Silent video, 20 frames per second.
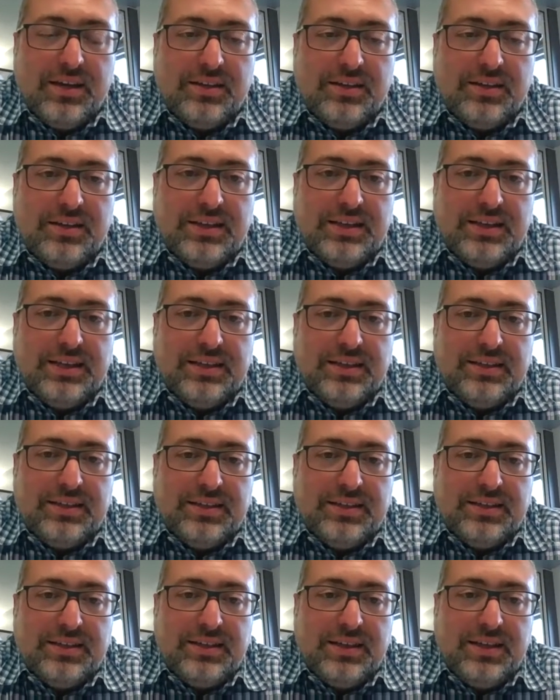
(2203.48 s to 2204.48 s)

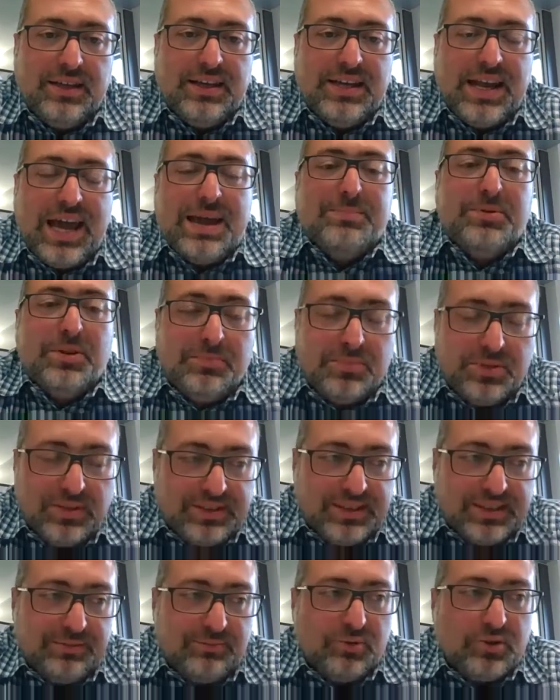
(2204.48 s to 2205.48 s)
the
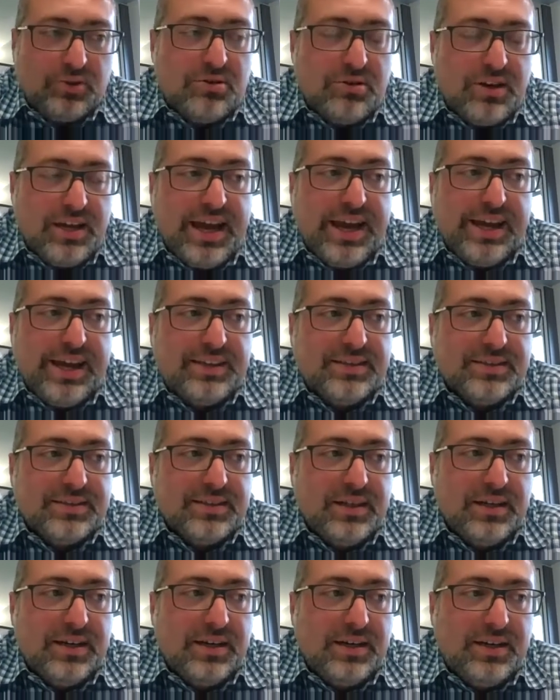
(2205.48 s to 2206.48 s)
enablement it will create
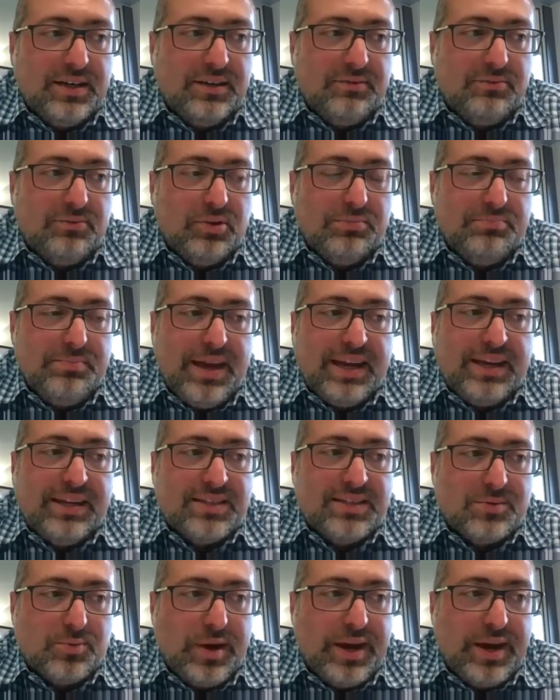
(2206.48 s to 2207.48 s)
will make
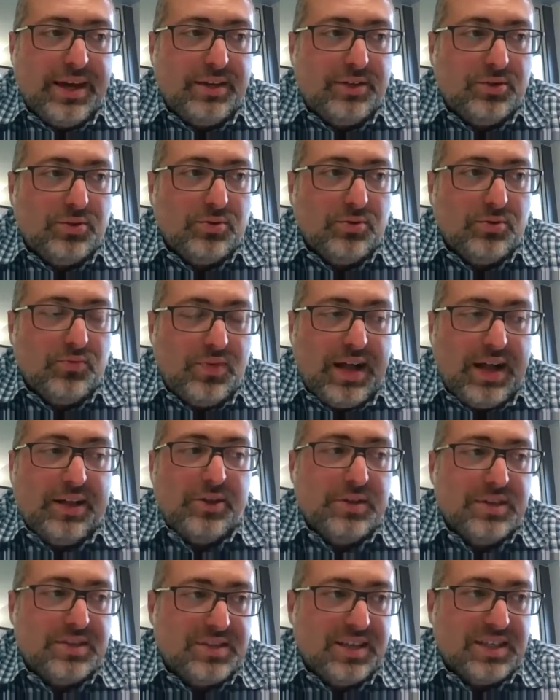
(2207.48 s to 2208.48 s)
its way to
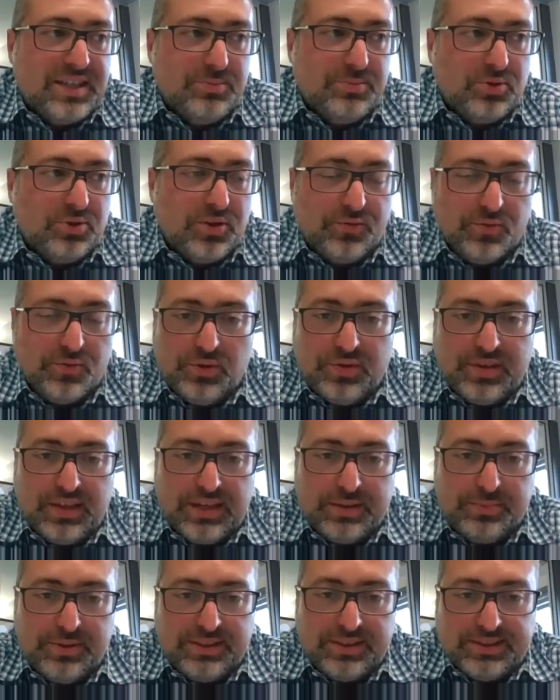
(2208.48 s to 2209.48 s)
value assessment of new
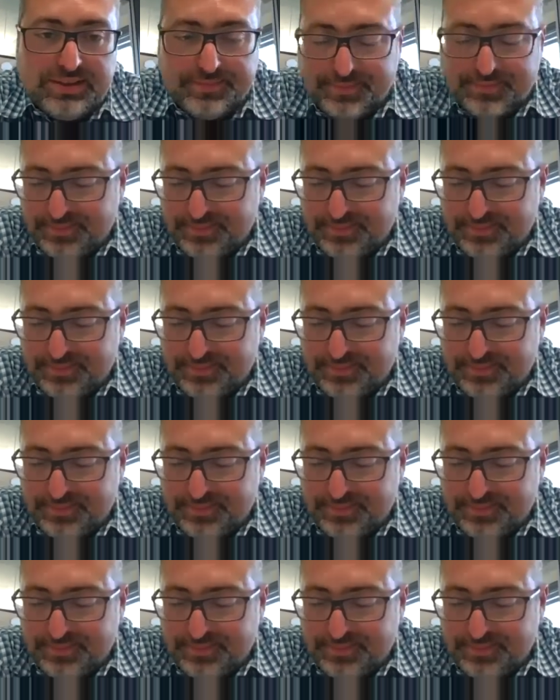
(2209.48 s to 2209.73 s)
therapies.